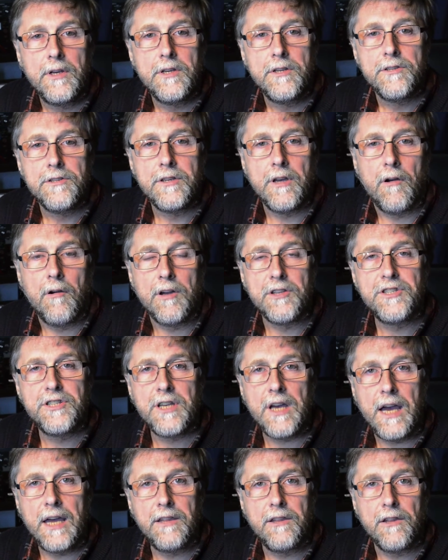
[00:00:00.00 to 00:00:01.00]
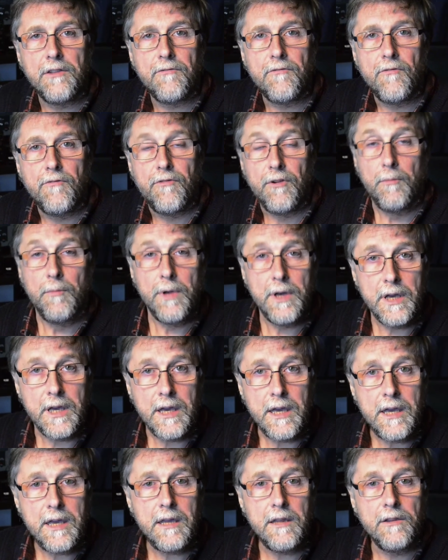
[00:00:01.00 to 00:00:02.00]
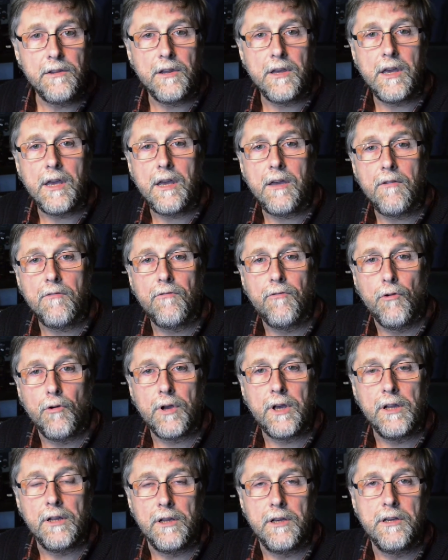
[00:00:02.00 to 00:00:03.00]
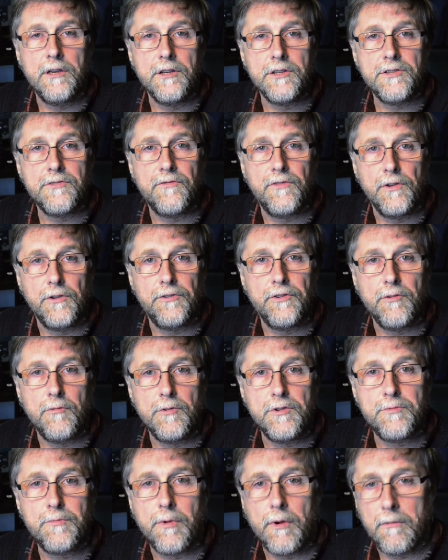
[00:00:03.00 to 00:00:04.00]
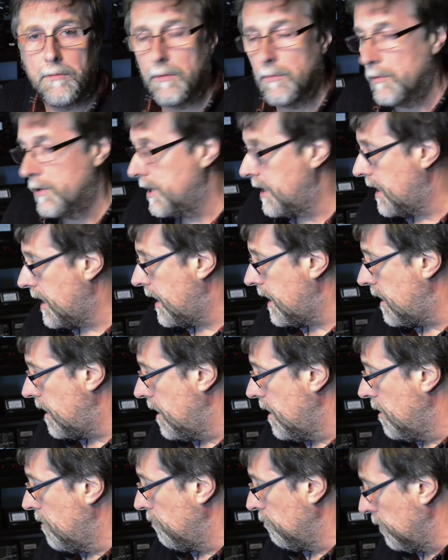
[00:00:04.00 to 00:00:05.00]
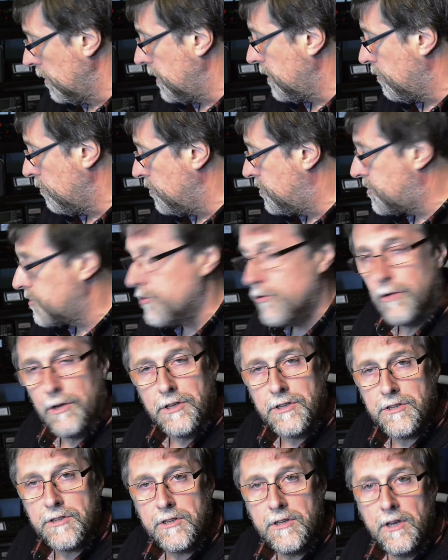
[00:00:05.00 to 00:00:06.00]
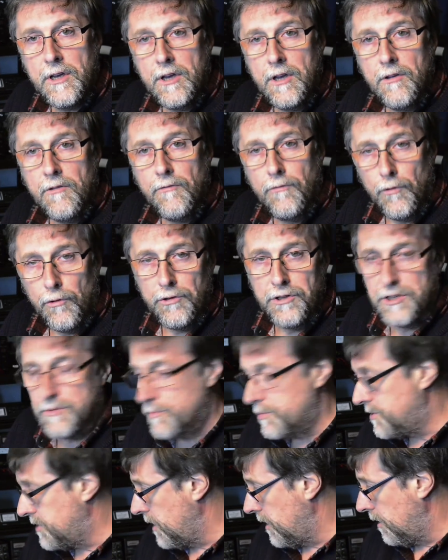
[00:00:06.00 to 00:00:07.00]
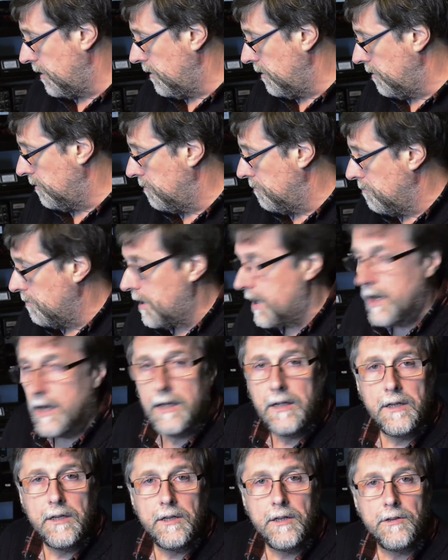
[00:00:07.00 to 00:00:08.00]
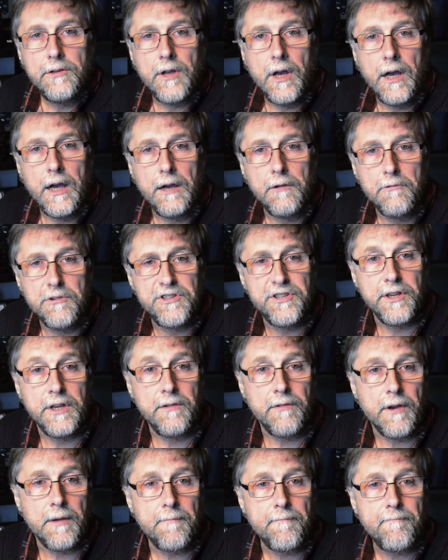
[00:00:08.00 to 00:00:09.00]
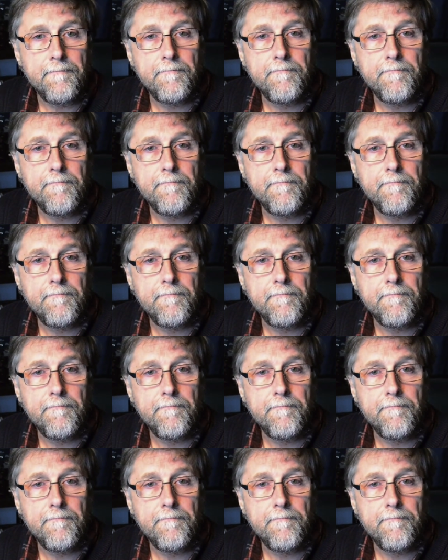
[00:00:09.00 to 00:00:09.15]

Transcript: So I'd say that for me, the 4 kilohertz filter was probably a really good choice for this particular uh, uh, receiver.